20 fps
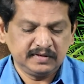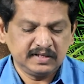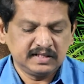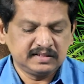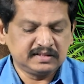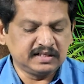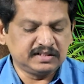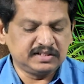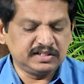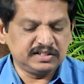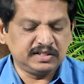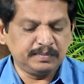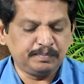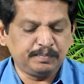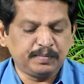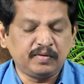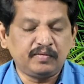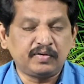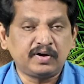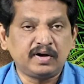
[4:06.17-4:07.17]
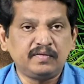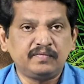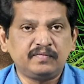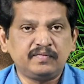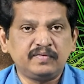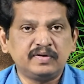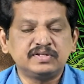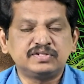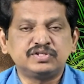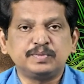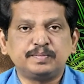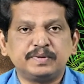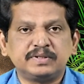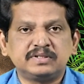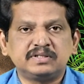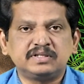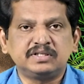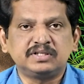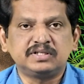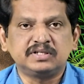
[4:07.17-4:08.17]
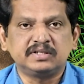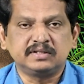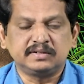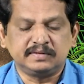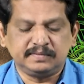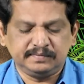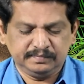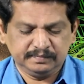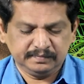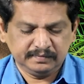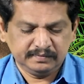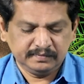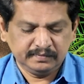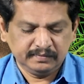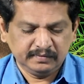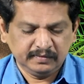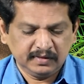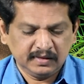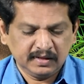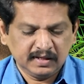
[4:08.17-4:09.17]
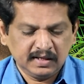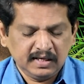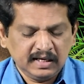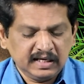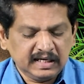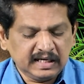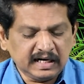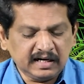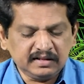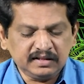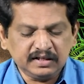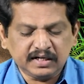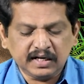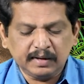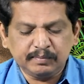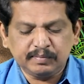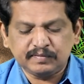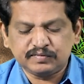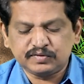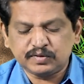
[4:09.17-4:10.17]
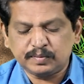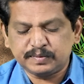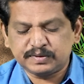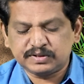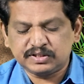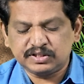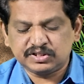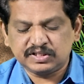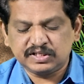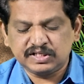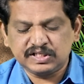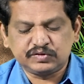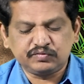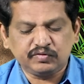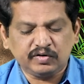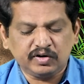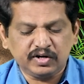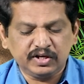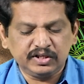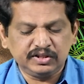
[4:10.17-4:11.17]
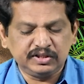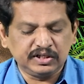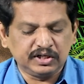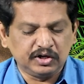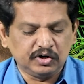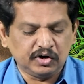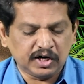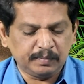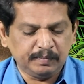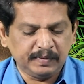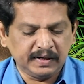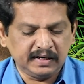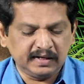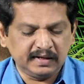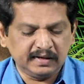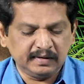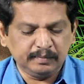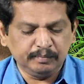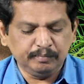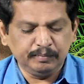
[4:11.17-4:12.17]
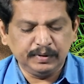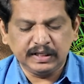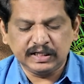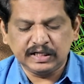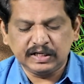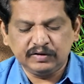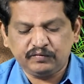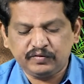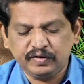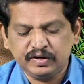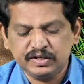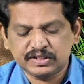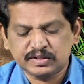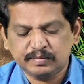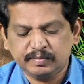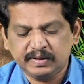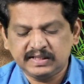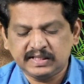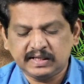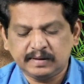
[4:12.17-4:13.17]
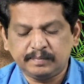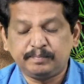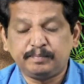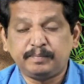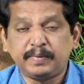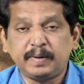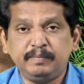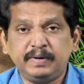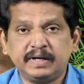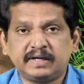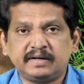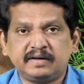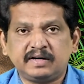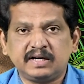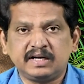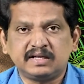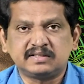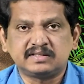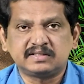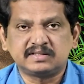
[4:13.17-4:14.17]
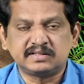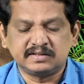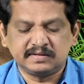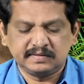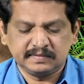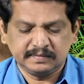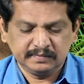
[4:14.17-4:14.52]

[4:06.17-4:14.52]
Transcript: Such is the power of superstition. Another type of superstition is following the godmen, being influenced by their public tricks.